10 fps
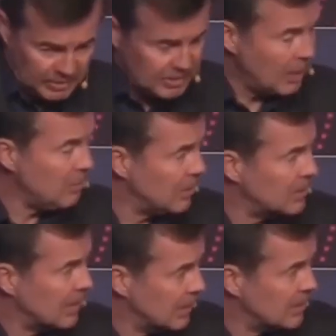STEM
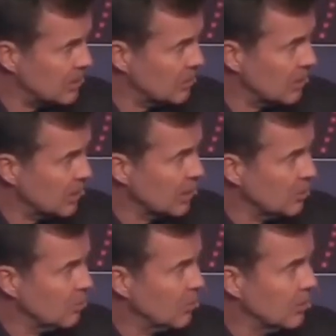education is critically
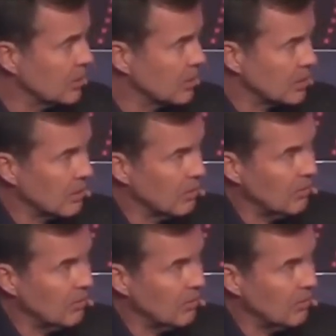important.